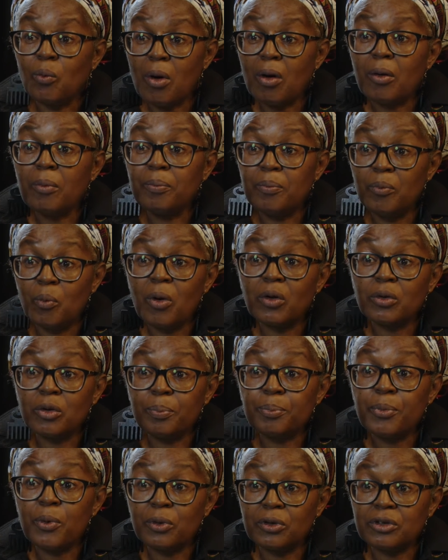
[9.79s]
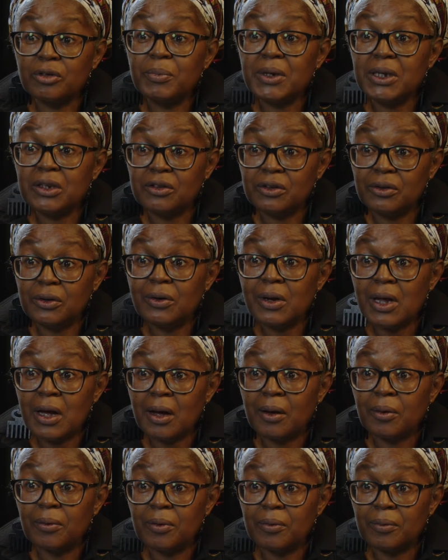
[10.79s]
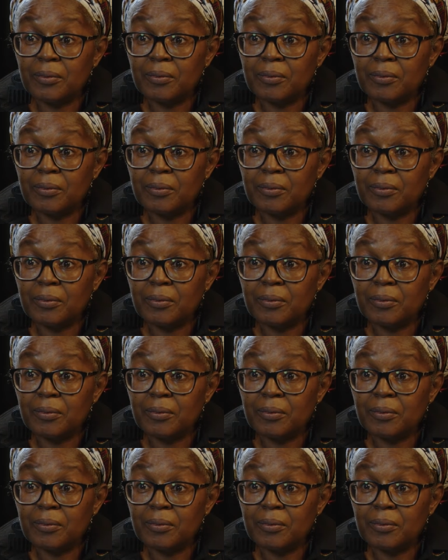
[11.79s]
What do books mean to you now?